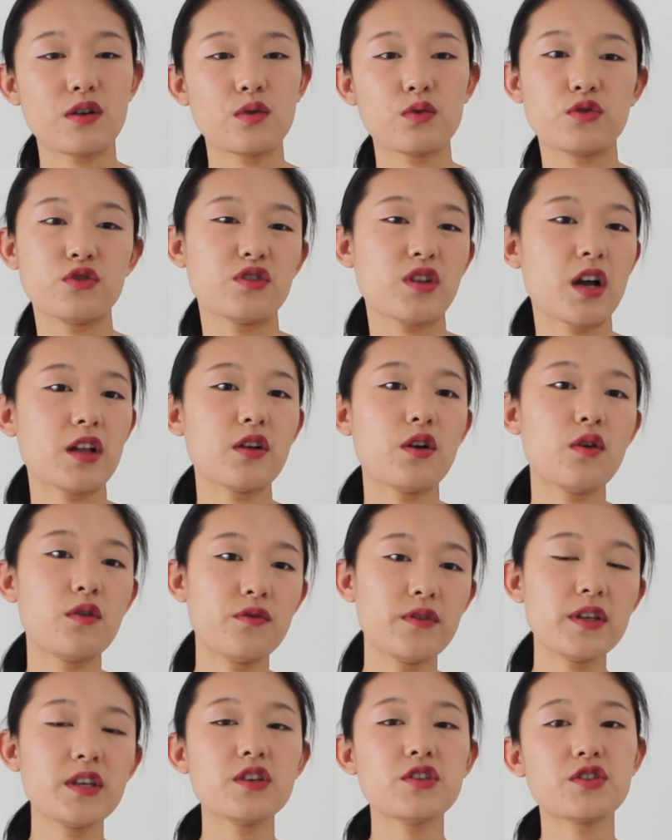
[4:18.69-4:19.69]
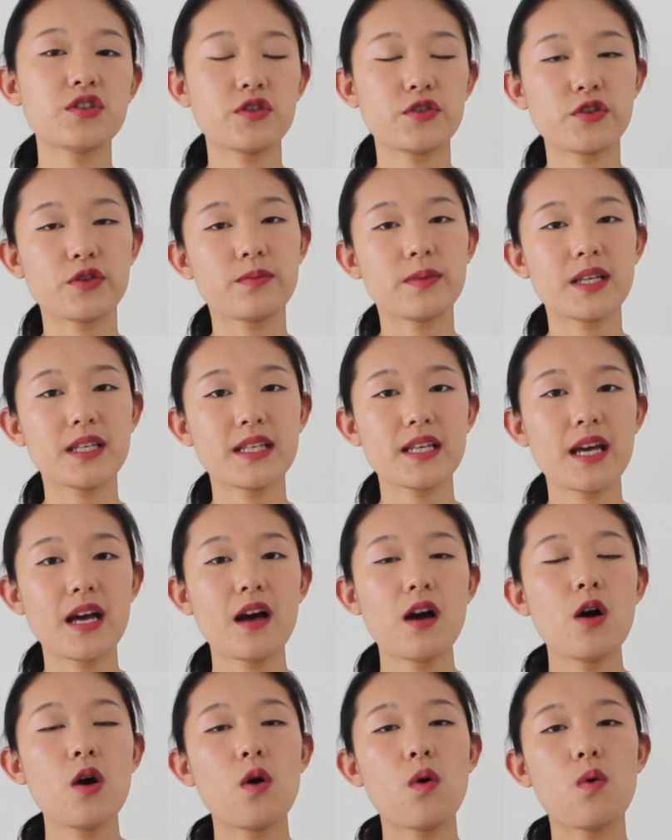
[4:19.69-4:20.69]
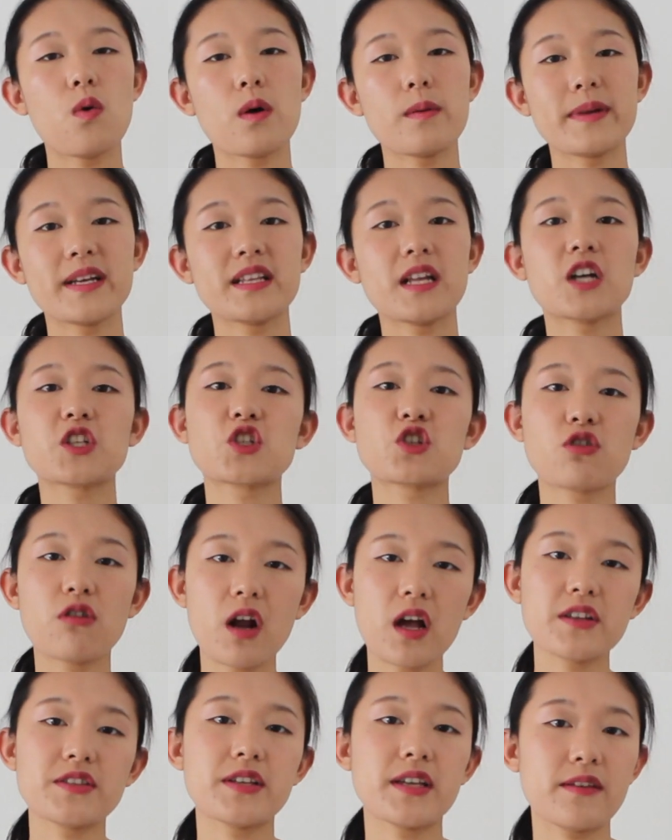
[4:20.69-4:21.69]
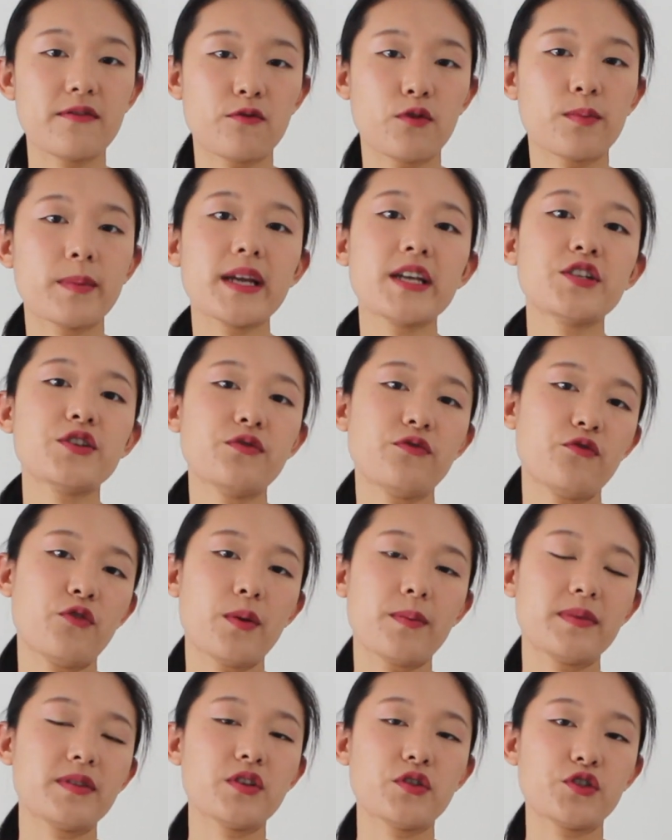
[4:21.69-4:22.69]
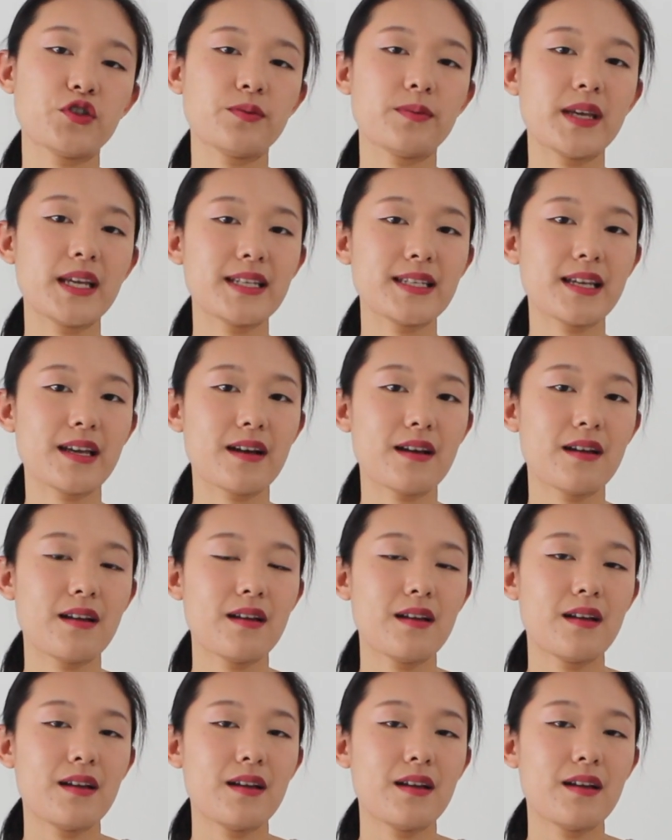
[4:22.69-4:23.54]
who do not often use social media or may not trust the information from social media.